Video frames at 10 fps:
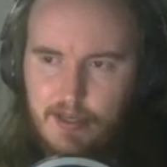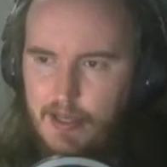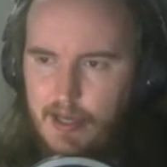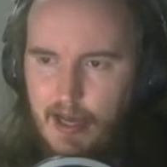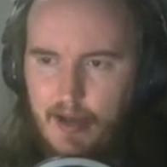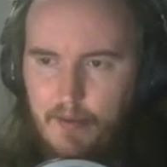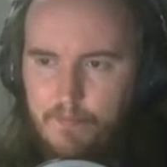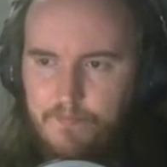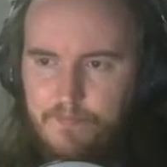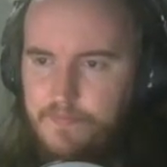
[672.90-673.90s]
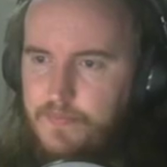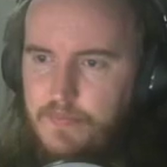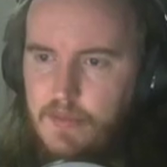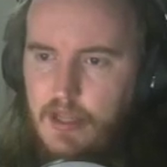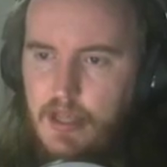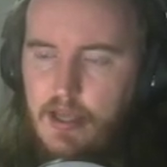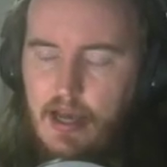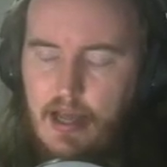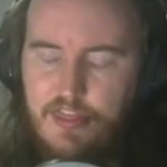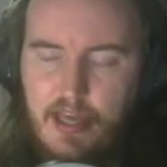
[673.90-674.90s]

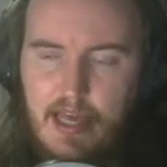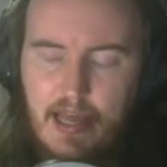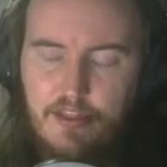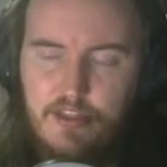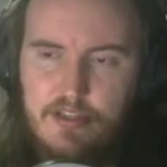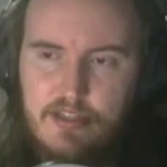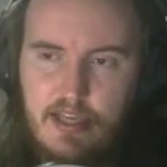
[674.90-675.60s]
I think Hagatha's